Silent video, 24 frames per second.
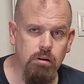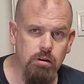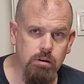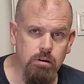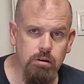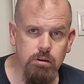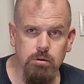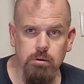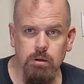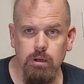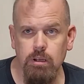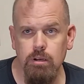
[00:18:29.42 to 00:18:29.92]

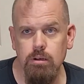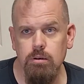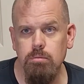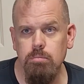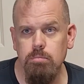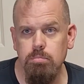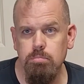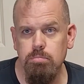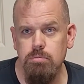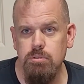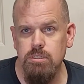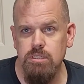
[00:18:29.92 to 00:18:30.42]
know how
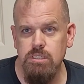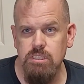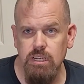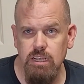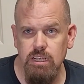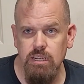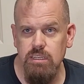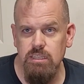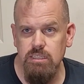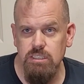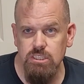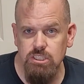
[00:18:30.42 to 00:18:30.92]
to
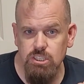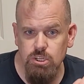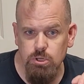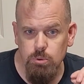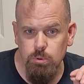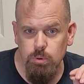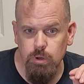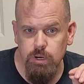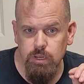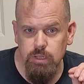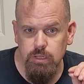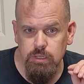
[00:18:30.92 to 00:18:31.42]
say this
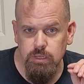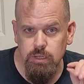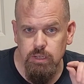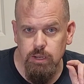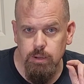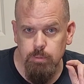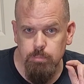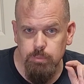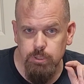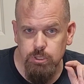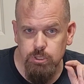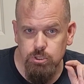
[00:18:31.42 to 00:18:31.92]
correctly.
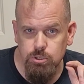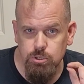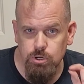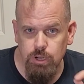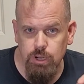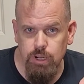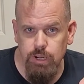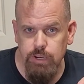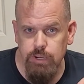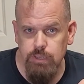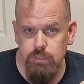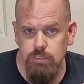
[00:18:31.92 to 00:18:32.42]
I've been
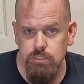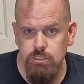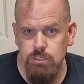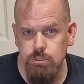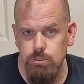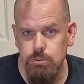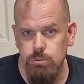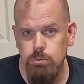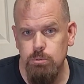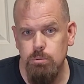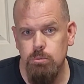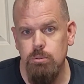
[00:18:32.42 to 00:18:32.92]
trying
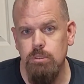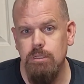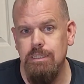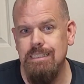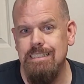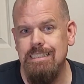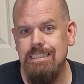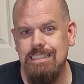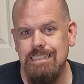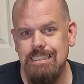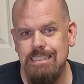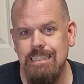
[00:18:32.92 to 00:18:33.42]
to
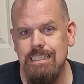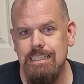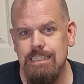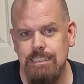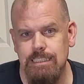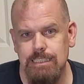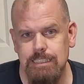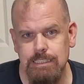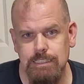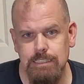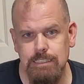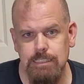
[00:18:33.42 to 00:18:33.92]

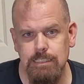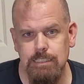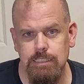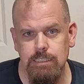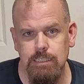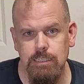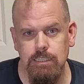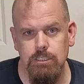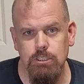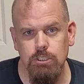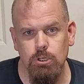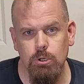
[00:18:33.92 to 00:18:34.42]
assist the
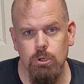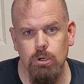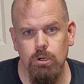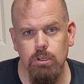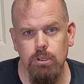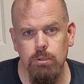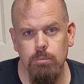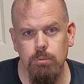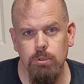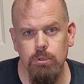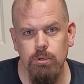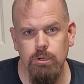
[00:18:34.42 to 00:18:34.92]
guitar
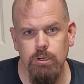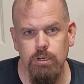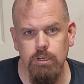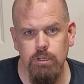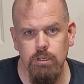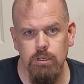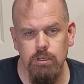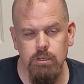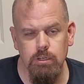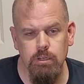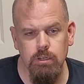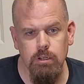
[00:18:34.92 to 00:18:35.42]

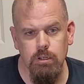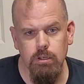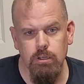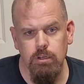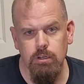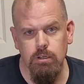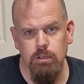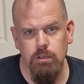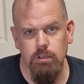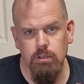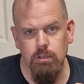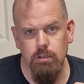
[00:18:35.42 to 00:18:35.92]
community,
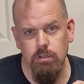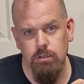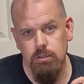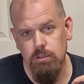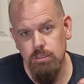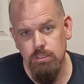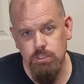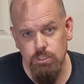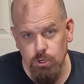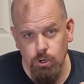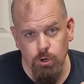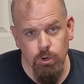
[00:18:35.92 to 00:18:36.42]

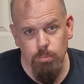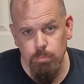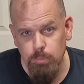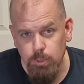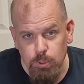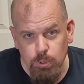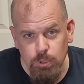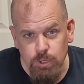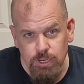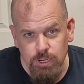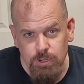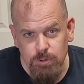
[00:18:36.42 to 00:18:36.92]

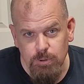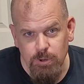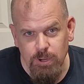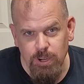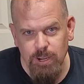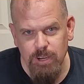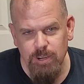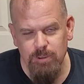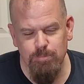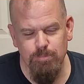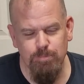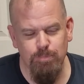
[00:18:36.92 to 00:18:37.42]

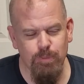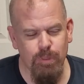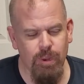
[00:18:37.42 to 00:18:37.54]
right?